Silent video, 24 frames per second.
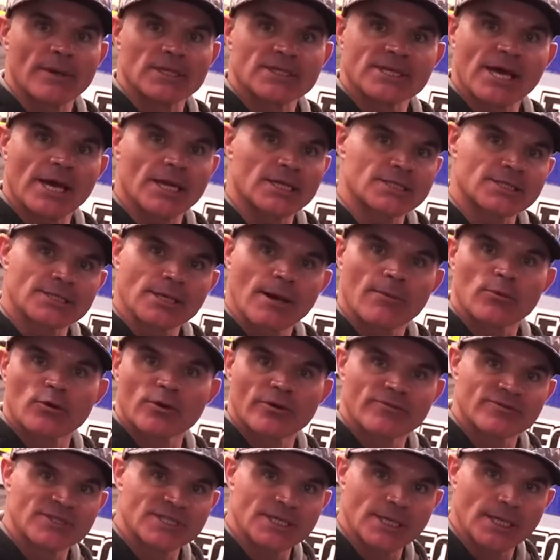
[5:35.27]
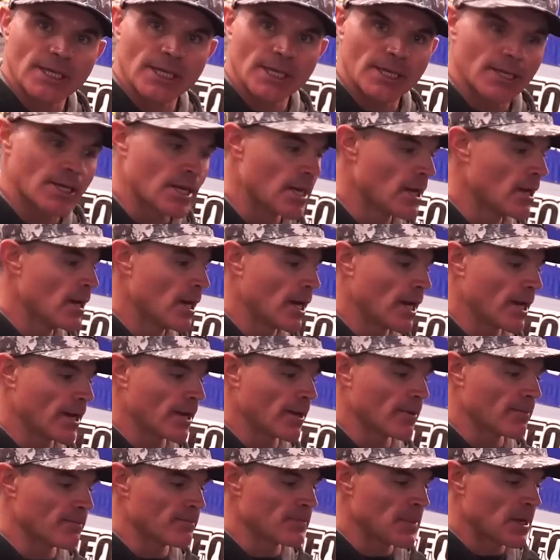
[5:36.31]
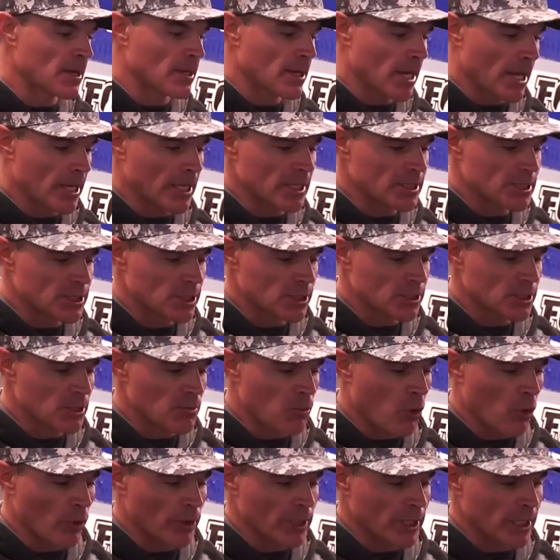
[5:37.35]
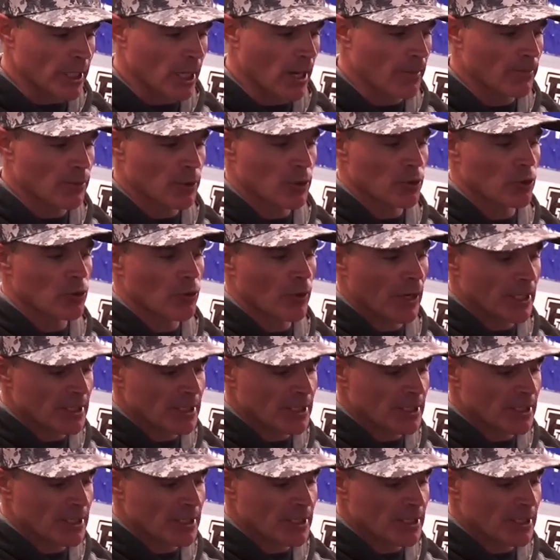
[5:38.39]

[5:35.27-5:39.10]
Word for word: It's had a summer of sitting, um, and it's just important to come through,